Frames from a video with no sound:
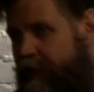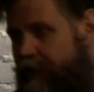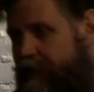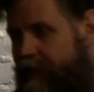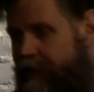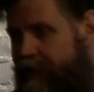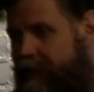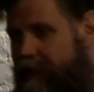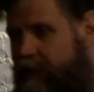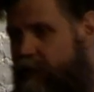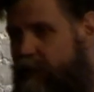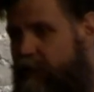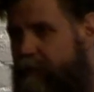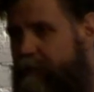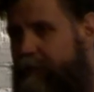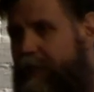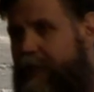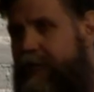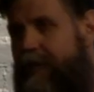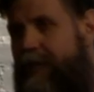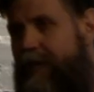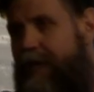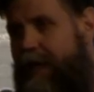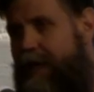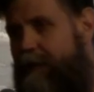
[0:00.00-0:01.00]
Now, that could
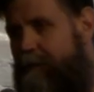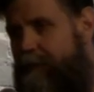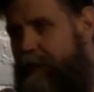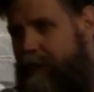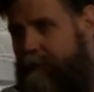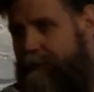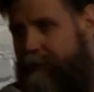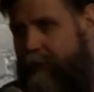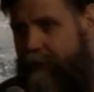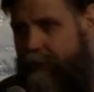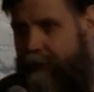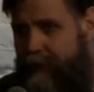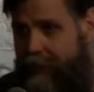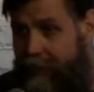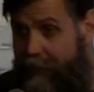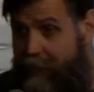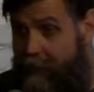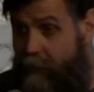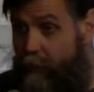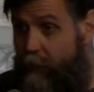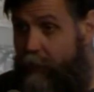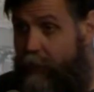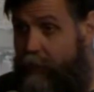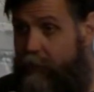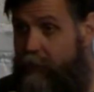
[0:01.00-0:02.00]
be applicability
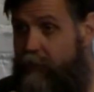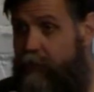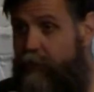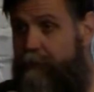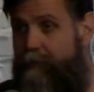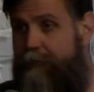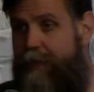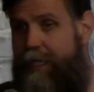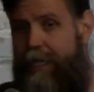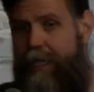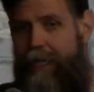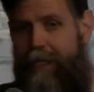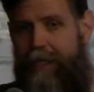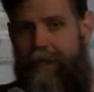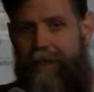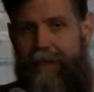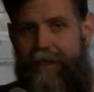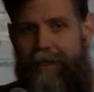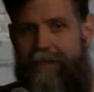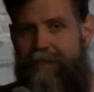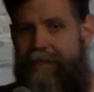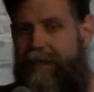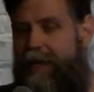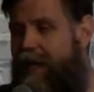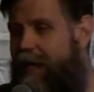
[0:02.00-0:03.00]
or it could be
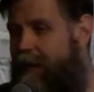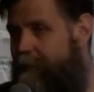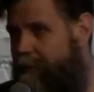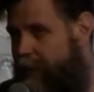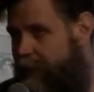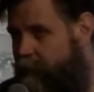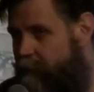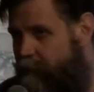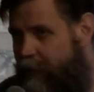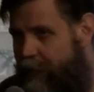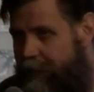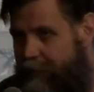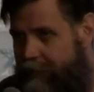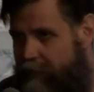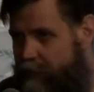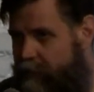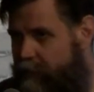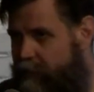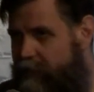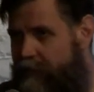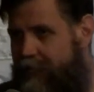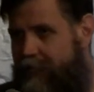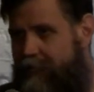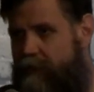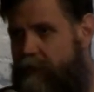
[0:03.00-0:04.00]
timing, right? It
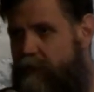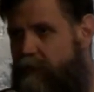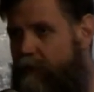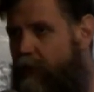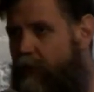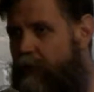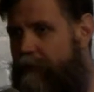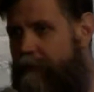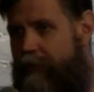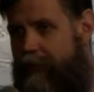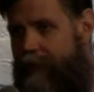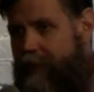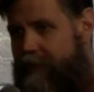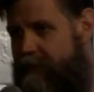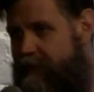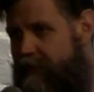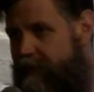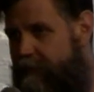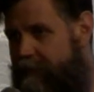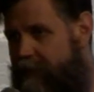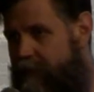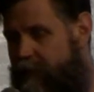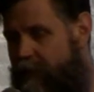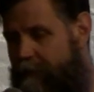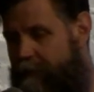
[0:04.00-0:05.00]
could take too long for that
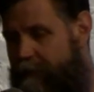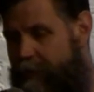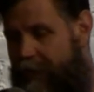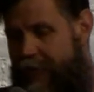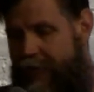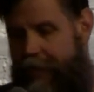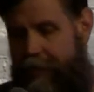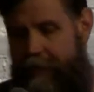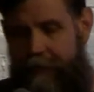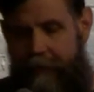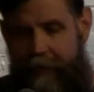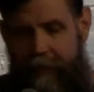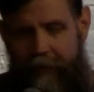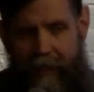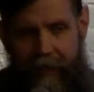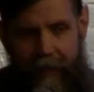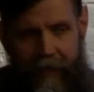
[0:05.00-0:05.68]
stuff to come back.